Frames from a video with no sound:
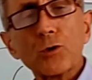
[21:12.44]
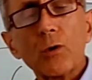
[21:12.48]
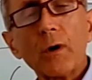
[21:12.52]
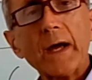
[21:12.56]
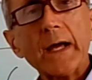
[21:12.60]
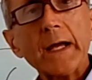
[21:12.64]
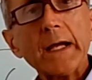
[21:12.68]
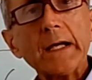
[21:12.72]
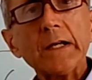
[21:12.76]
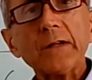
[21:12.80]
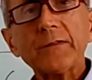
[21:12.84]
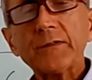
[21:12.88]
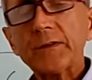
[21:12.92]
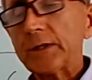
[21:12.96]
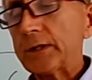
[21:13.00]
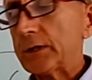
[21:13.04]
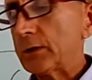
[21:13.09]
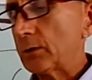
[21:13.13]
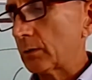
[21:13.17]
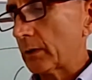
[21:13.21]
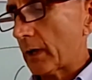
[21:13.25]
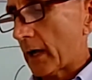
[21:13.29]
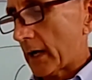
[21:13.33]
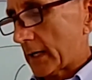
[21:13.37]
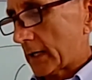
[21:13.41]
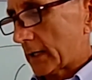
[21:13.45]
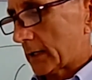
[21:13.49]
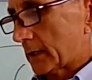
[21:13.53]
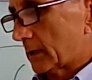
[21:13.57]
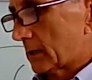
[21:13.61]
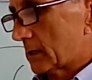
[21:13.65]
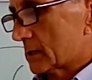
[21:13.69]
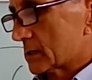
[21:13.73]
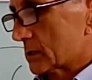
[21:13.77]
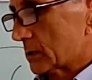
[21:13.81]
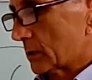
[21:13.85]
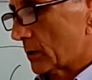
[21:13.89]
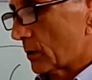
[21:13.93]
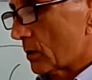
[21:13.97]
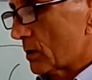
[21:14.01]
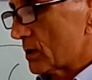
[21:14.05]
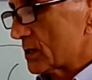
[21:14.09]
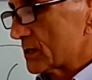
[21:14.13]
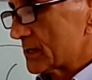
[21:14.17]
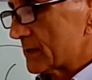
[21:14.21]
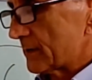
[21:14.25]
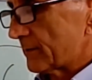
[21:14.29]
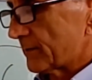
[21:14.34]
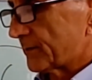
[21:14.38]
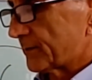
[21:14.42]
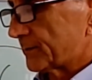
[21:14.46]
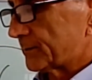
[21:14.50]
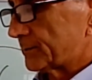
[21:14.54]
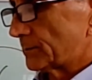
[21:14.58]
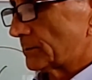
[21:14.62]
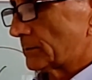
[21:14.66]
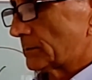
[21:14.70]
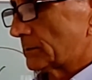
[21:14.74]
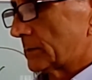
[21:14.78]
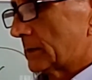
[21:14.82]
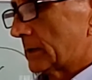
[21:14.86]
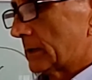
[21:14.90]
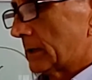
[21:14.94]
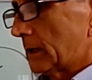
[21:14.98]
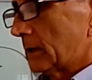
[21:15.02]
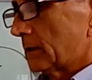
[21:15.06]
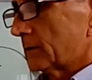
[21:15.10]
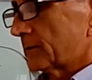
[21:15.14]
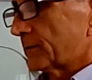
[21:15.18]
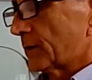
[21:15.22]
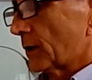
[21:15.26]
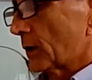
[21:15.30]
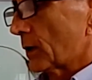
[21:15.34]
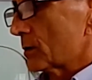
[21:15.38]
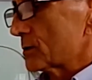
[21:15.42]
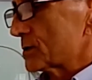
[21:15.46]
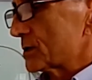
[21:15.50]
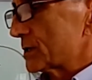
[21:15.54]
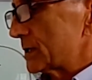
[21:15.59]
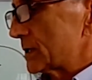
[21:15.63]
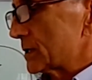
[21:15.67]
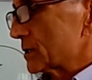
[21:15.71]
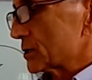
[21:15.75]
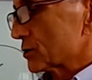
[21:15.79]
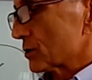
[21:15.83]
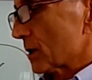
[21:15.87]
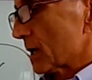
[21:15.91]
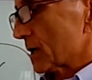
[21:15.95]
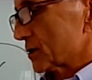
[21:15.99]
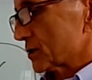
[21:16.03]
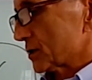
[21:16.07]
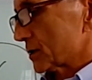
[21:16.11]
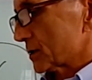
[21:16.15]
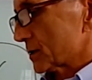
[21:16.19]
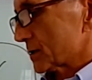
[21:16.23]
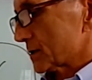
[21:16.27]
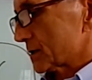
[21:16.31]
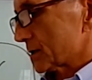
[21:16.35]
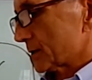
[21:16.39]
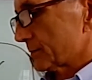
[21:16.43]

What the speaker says: anything you like as long as it follows the instructions.